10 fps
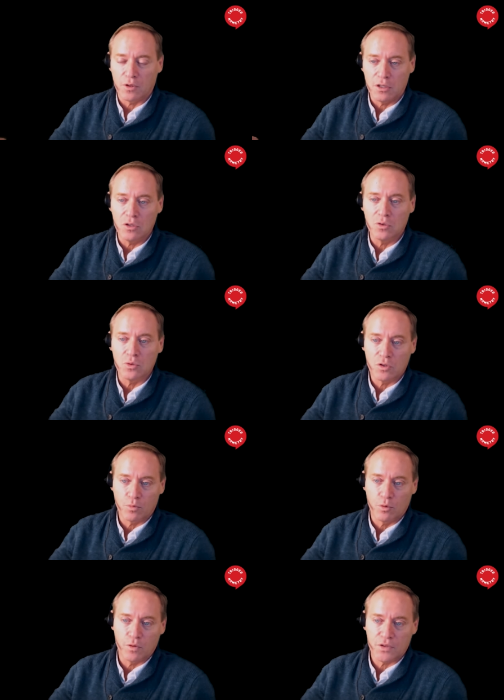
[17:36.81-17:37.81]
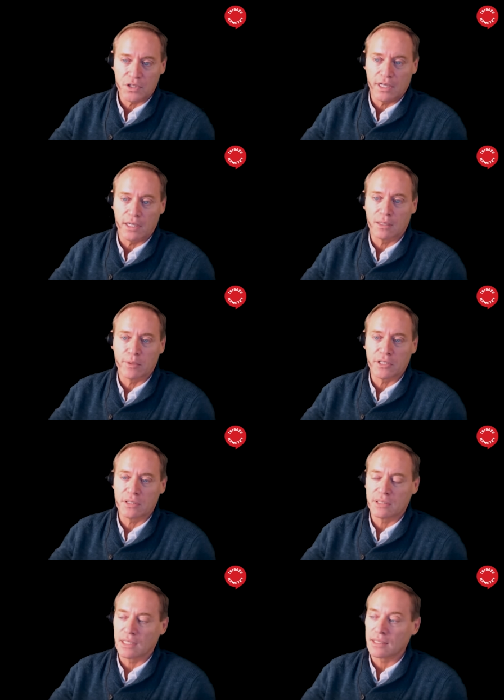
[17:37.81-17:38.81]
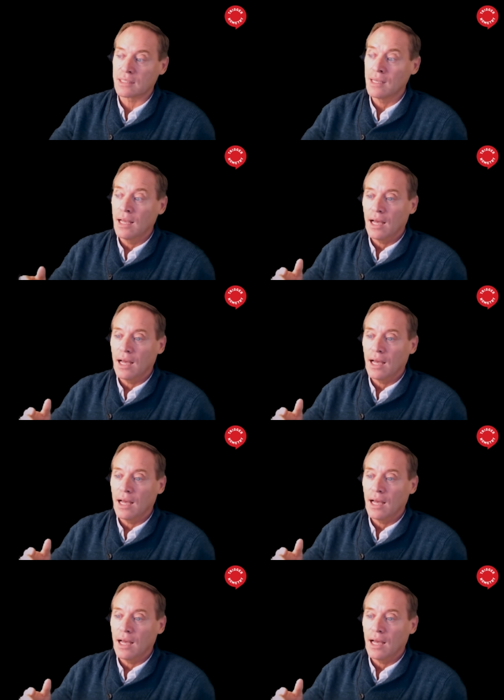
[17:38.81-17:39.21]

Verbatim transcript: or the use of proof of stake that basically says,